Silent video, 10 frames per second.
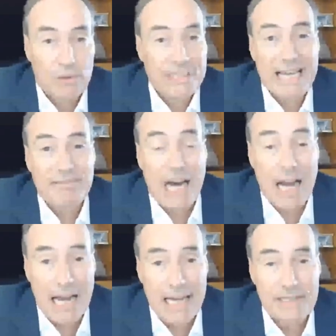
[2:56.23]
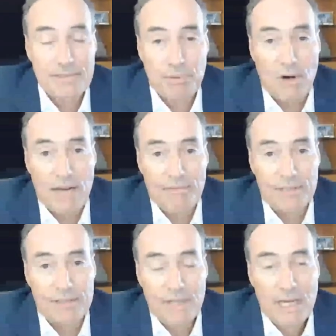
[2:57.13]
when they have the highest
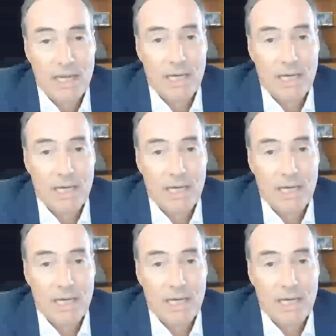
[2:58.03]
profits